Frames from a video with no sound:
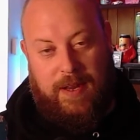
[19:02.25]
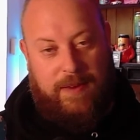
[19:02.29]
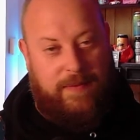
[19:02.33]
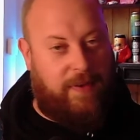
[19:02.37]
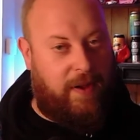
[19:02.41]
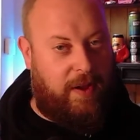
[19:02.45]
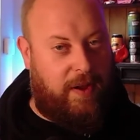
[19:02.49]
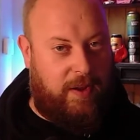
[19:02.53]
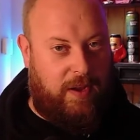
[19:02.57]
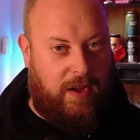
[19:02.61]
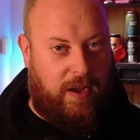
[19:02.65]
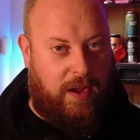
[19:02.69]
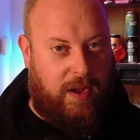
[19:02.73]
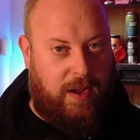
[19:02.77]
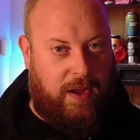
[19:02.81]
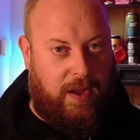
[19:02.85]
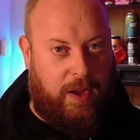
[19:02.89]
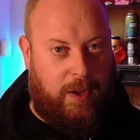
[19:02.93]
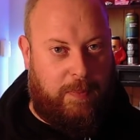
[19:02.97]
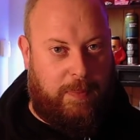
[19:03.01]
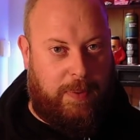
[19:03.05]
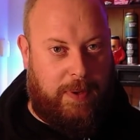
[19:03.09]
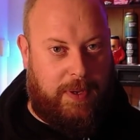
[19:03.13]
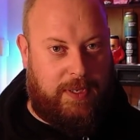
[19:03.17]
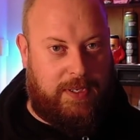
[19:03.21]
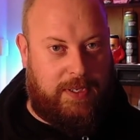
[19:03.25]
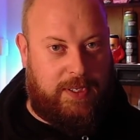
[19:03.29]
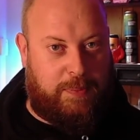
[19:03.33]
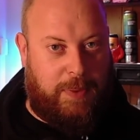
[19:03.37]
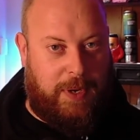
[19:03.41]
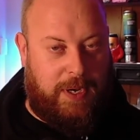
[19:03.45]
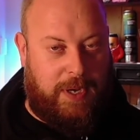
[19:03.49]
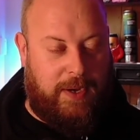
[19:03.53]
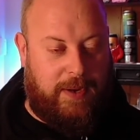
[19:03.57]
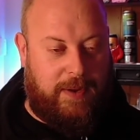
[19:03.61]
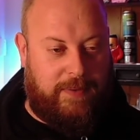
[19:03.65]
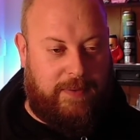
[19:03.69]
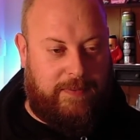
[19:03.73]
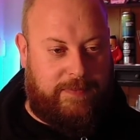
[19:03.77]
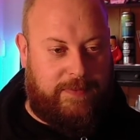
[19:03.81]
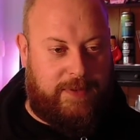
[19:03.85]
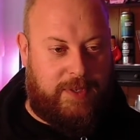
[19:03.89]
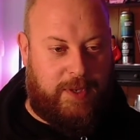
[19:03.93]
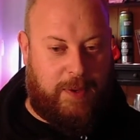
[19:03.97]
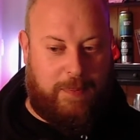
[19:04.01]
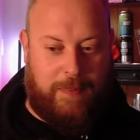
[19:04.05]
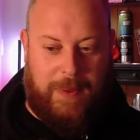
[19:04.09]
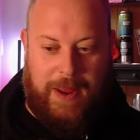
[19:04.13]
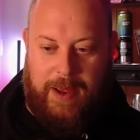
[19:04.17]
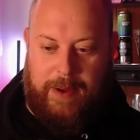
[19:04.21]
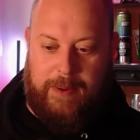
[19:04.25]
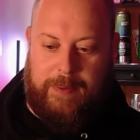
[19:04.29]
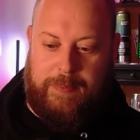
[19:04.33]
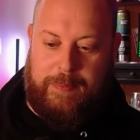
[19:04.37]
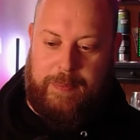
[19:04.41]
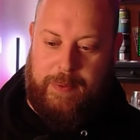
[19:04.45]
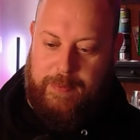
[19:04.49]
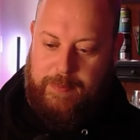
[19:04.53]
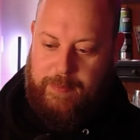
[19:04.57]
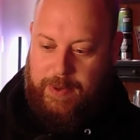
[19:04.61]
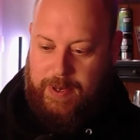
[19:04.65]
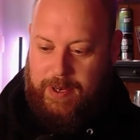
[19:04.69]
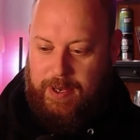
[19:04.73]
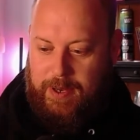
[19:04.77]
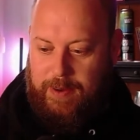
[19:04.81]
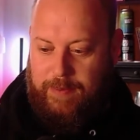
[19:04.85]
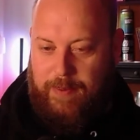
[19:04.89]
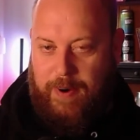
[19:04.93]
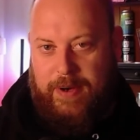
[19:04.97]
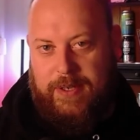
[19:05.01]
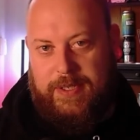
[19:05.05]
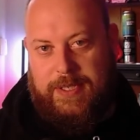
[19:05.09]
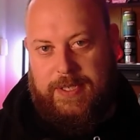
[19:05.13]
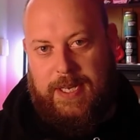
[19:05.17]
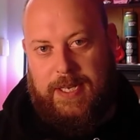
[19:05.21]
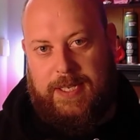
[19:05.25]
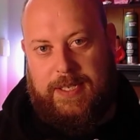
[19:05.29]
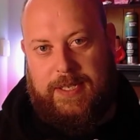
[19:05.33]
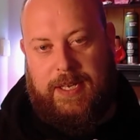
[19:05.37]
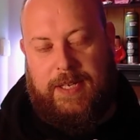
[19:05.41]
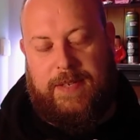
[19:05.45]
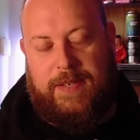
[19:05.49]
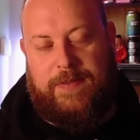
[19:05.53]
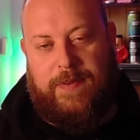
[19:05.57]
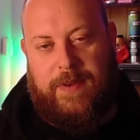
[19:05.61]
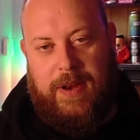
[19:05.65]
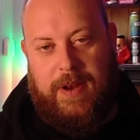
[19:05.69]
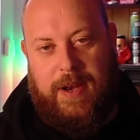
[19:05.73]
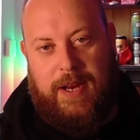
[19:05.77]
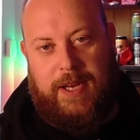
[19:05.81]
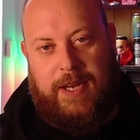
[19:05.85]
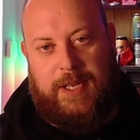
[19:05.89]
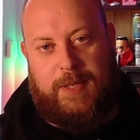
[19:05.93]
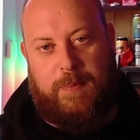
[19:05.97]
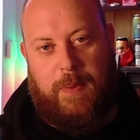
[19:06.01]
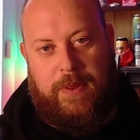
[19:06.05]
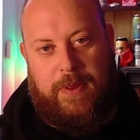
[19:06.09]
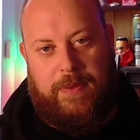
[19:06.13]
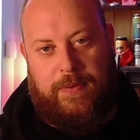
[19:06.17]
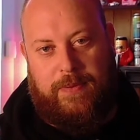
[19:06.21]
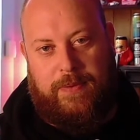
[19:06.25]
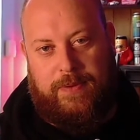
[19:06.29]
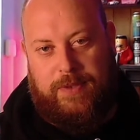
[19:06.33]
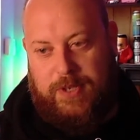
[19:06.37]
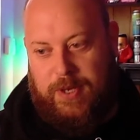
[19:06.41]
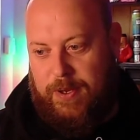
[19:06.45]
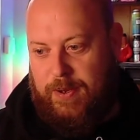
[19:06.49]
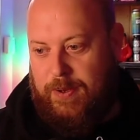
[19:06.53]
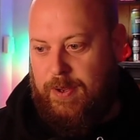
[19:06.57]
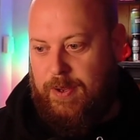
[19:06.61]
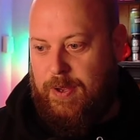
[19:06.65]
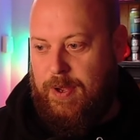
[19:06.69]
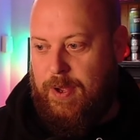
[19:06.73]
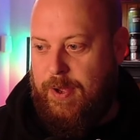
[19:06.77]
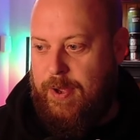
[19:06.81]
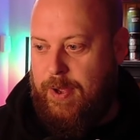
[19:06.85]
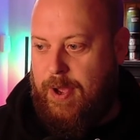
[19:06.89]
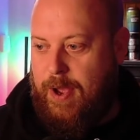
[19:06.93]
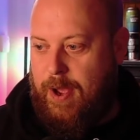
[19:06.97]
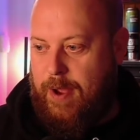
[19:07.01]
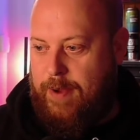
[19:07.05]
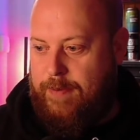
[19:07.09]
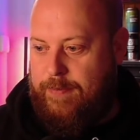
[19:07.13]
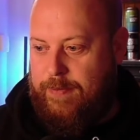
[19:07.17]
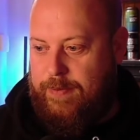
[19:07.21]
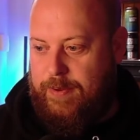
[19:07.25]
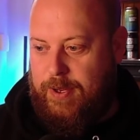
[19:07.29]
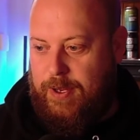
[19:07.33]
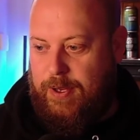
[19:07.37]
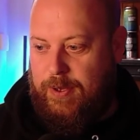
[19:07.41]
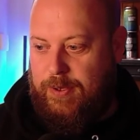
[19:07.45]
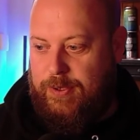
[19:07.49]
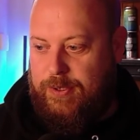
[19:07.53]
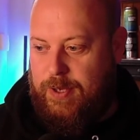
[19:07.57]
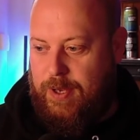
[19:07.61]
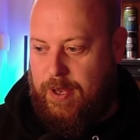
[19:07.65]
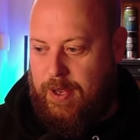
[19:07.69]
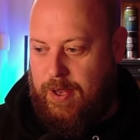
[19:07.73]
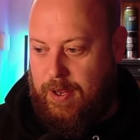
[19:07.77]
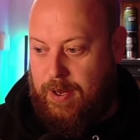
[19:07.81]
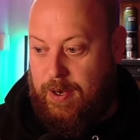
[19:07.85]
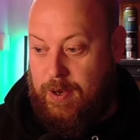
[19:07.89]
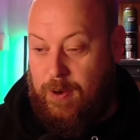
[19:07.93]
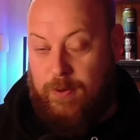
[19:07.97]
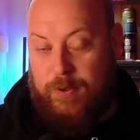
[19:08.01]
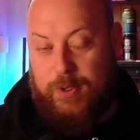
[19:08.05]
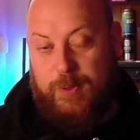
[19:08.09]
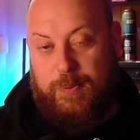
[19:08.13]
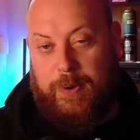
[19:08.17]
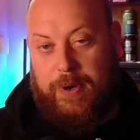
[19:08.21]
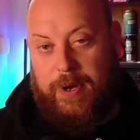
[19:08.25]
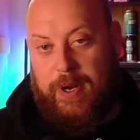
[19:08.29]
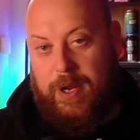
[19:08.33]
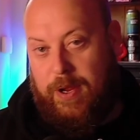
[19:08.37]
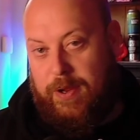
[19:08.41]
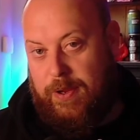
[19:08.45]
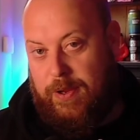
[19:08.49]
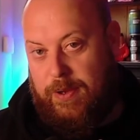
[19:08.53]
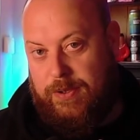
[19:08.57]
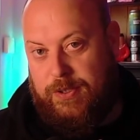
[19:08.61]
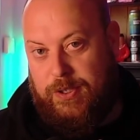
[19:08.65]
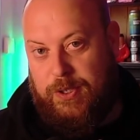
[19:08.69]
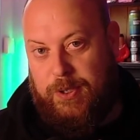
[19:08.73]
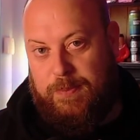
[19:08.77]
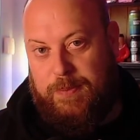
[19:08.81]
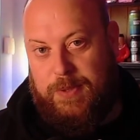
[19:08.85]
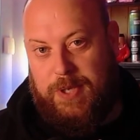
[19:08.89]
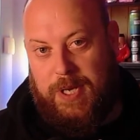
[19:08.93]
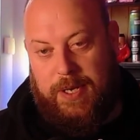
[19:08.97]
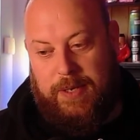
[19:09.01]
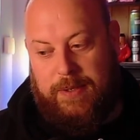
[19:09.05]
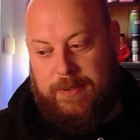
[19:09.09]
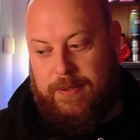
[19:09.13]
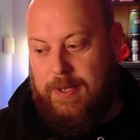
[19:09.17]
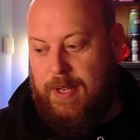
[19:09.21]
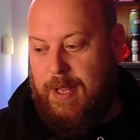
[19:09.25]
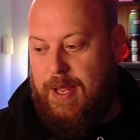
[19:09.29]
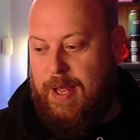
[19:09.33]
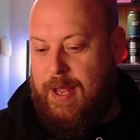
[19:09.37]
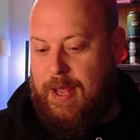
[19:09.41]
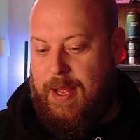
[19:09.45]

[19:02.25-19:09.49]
I hope it's been of some help, and we're going to road test this for the next month or 2 over on the Lordsbury & Co YouTube channel.